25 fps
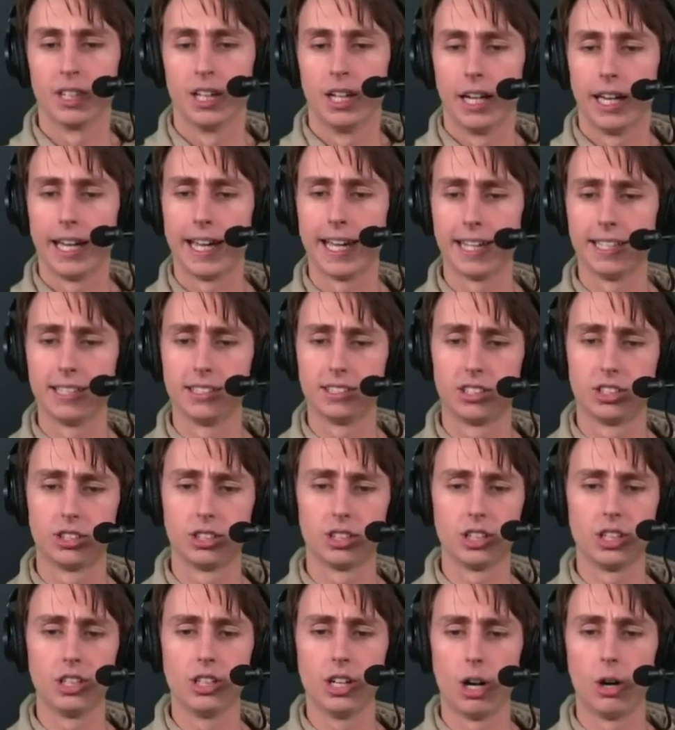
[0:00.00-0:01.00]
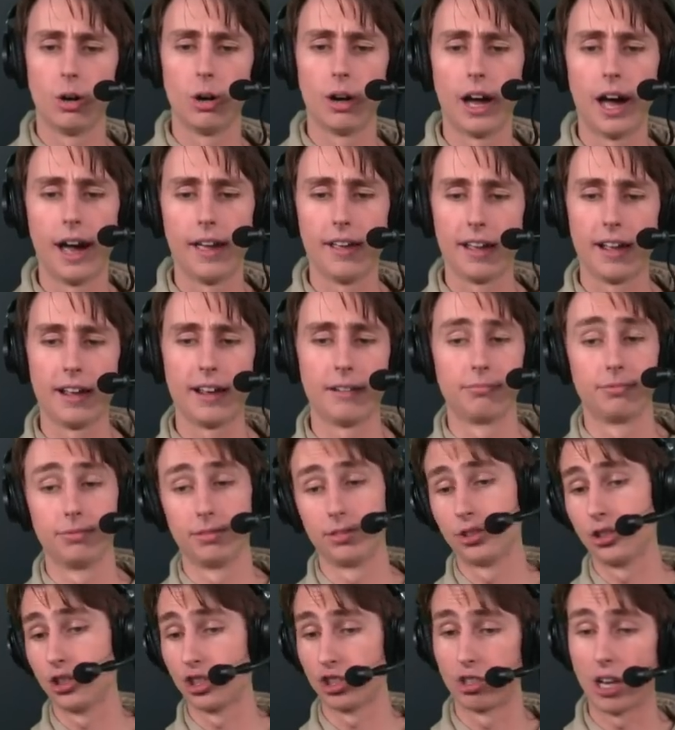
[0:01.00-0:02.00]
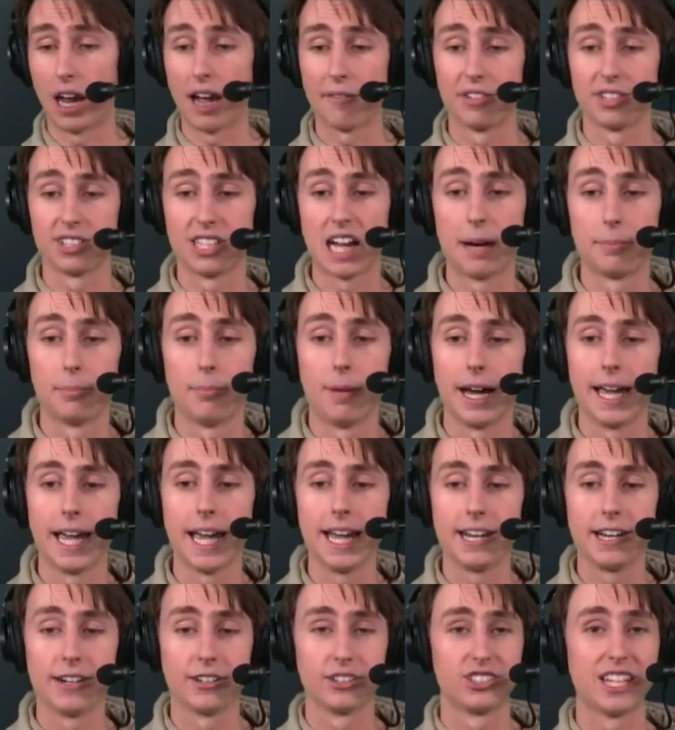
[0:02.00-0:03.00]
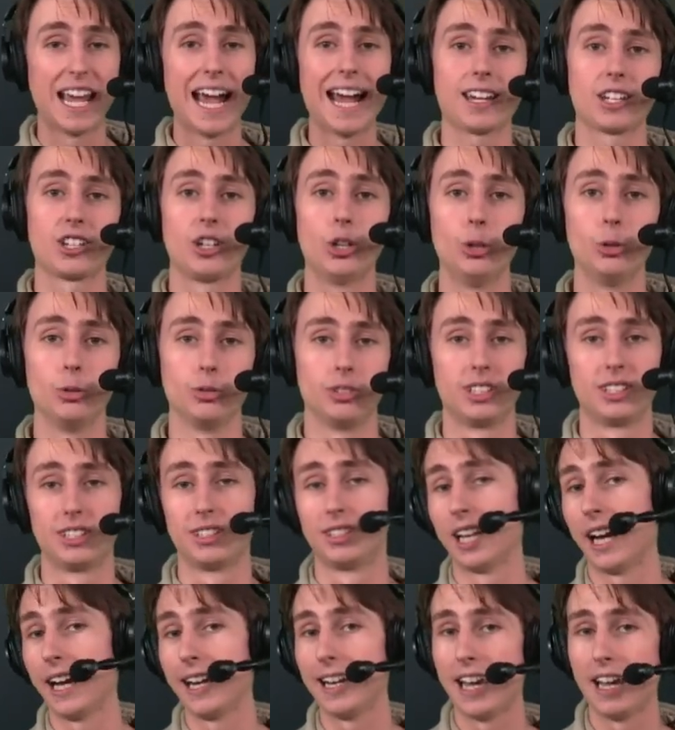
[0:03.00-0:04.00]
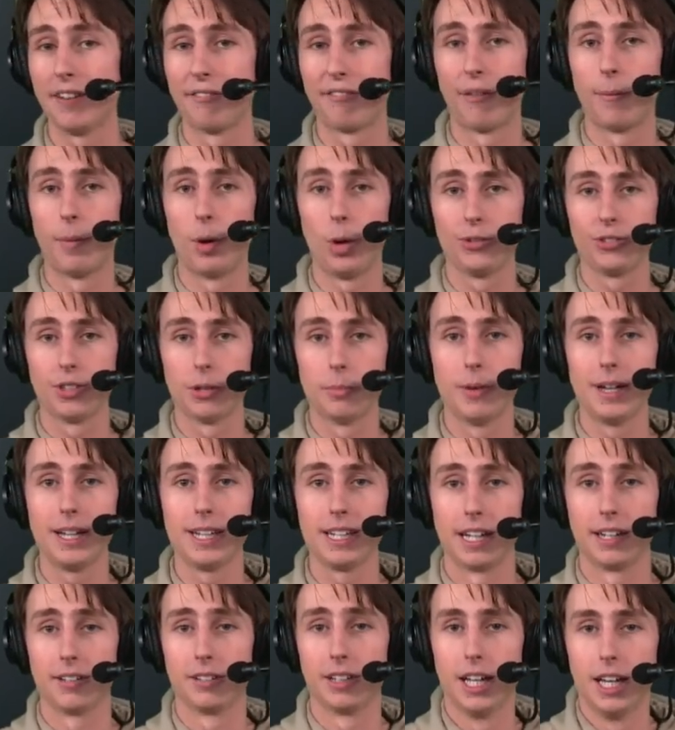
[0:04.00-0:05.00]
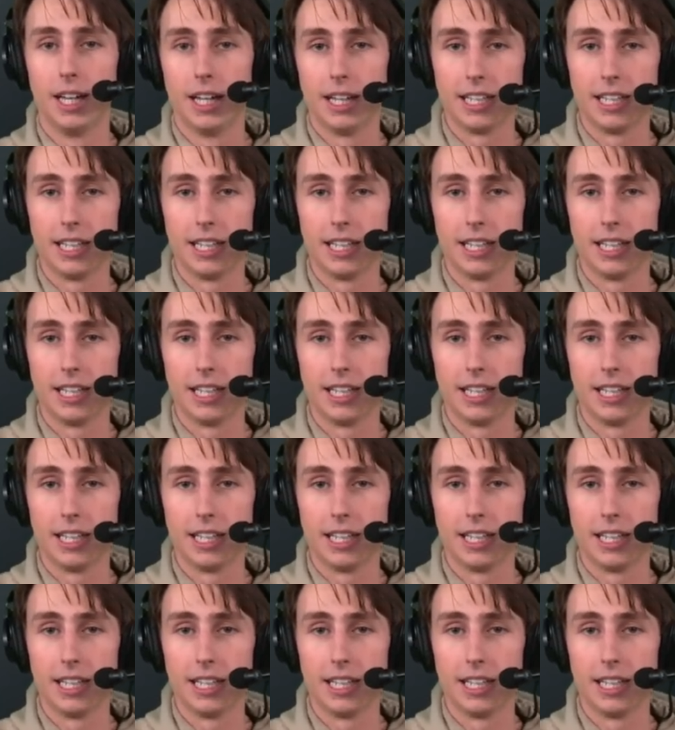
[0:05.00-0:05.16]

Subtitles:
And, you know, I'm just off the top of my head here, Zach Kuntz, tight end from Old Dominion.